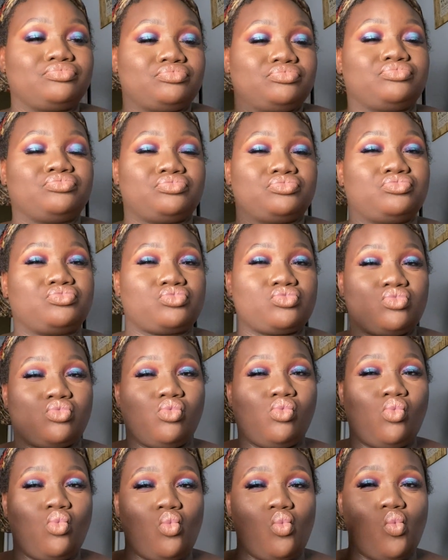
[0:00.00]
every
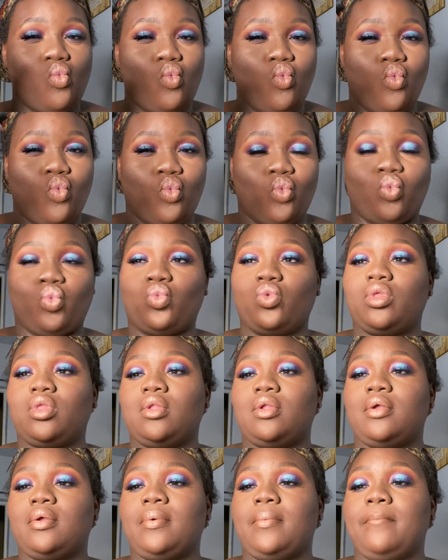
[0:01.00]
area of my
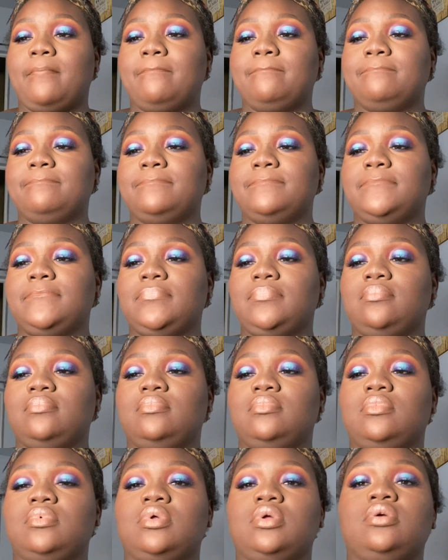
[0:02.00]
lip. As you can see, I'm
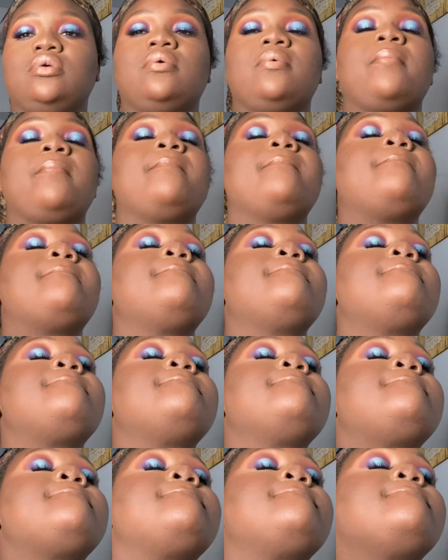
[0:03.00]
taking the Morphe setting
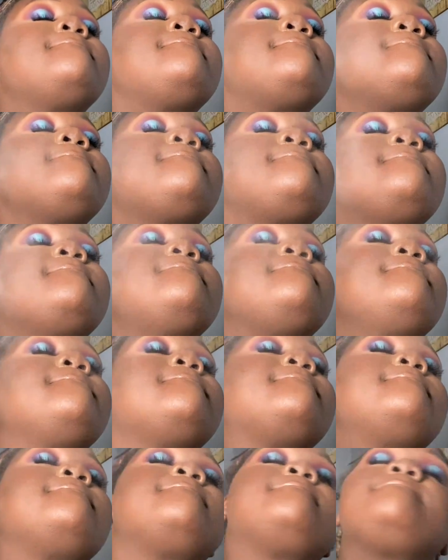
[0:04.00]
spray, and
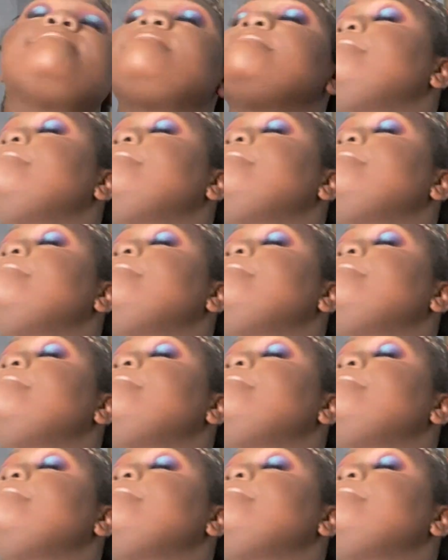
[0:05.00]
I'm just